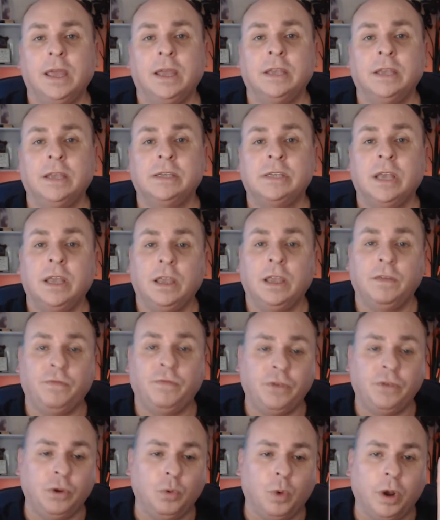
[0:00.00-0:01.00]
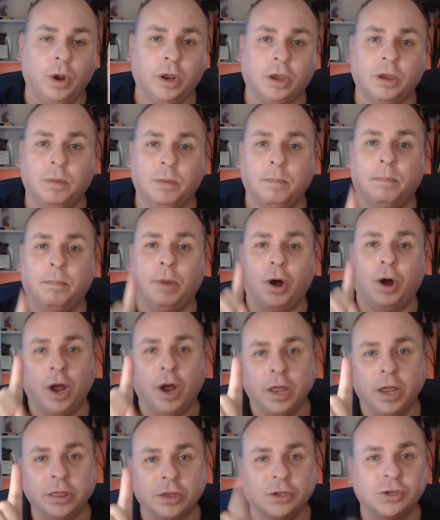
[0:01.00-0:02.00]
is if you want to
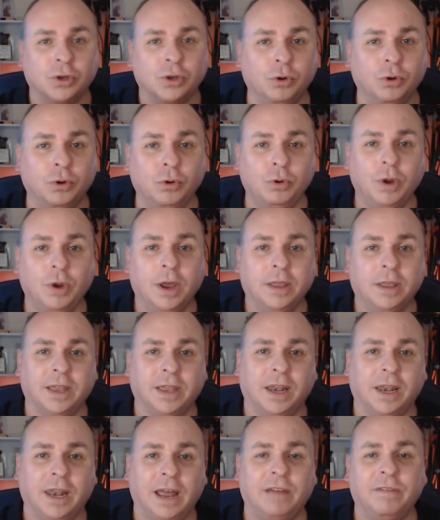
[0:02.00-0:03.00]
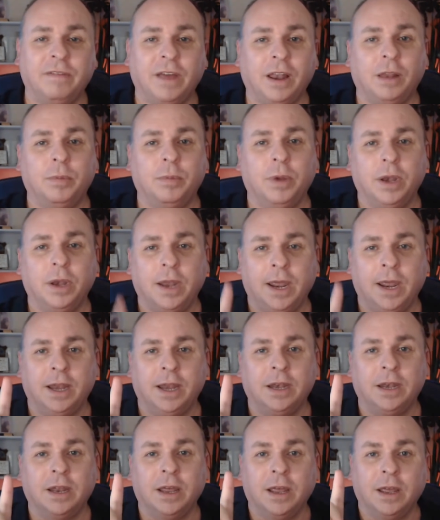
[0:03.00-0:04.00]
combine the two, the love element
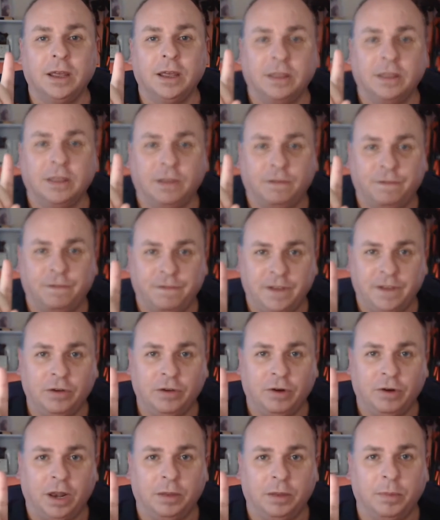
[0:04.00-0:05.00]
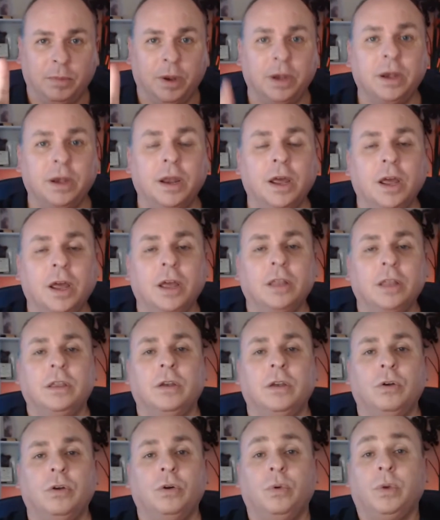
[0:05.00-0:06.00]
and the fear element,
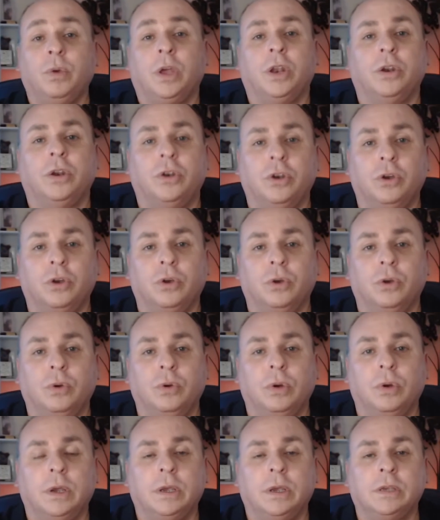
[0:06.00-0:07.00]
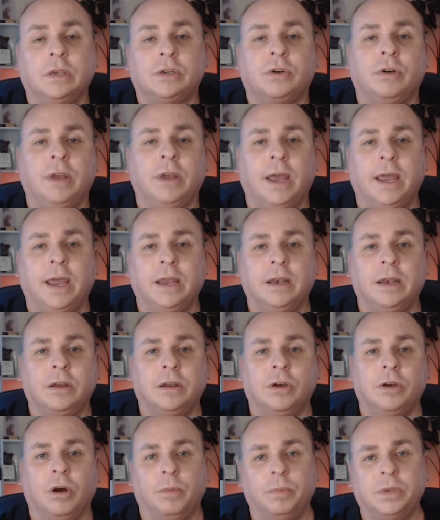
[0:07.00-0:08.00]
then all we got to do is create
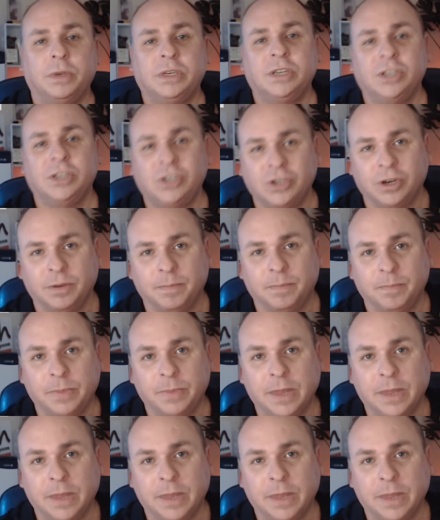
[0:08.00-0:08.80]
competition.